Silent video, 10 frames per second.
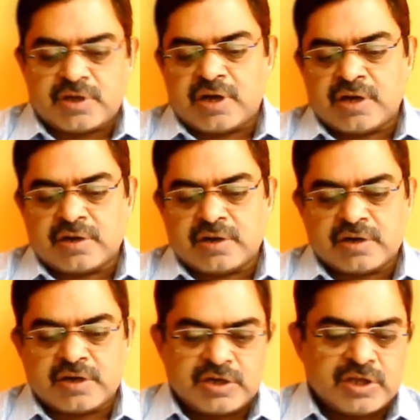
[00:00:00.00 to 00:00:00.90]

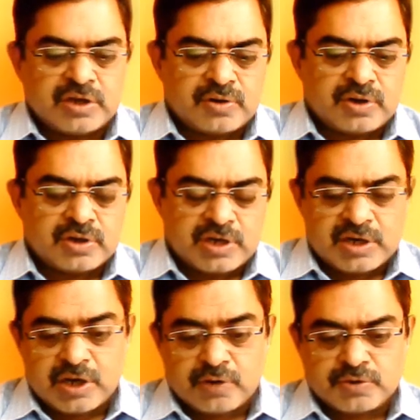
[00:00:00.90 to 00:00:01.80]
are turning
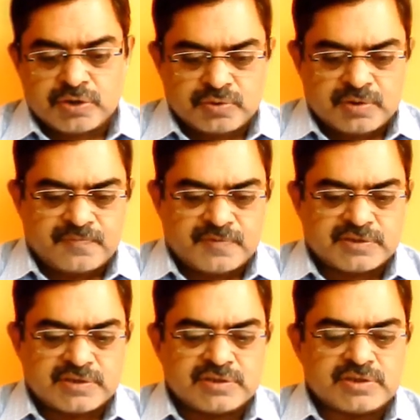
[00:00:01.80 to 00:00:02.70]
out into
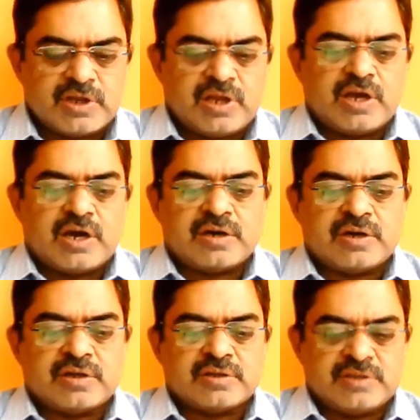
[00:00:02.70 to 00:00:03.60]
refrigerants, and